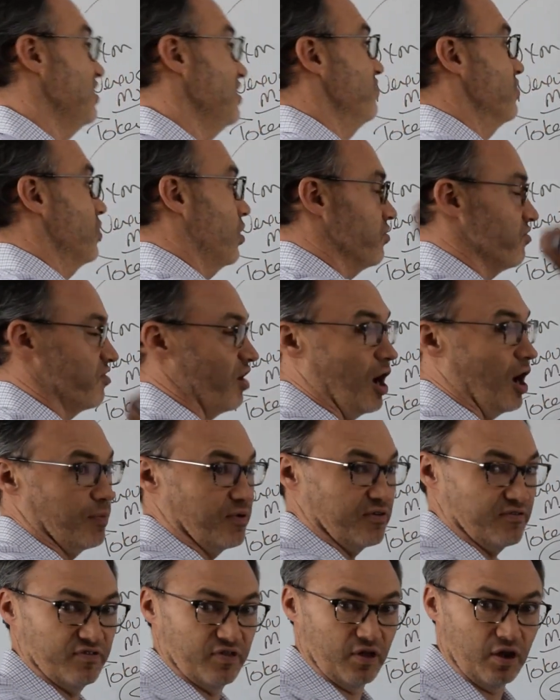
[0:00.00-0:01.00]
even on top
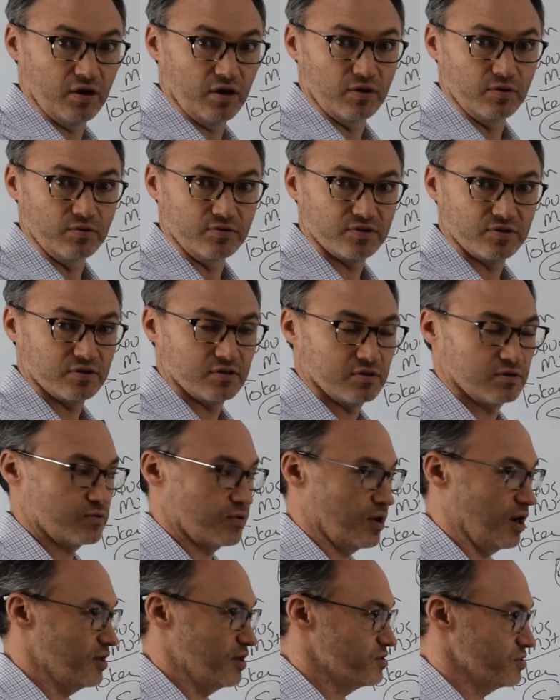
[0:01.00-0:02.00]
of those,
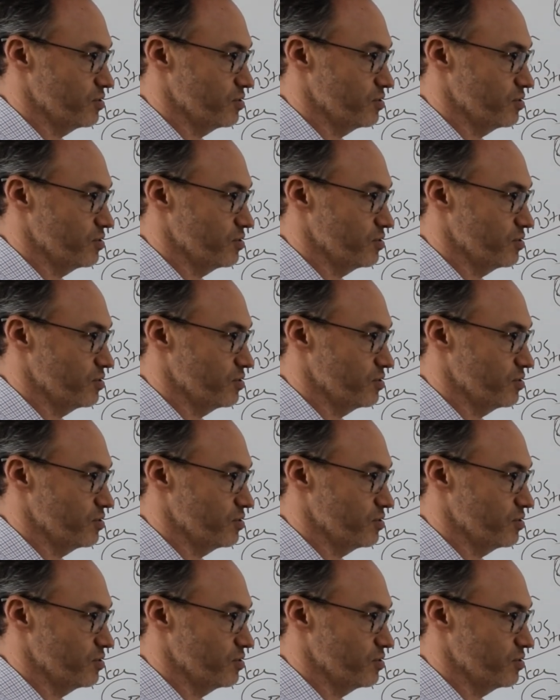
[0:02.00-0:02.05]
right?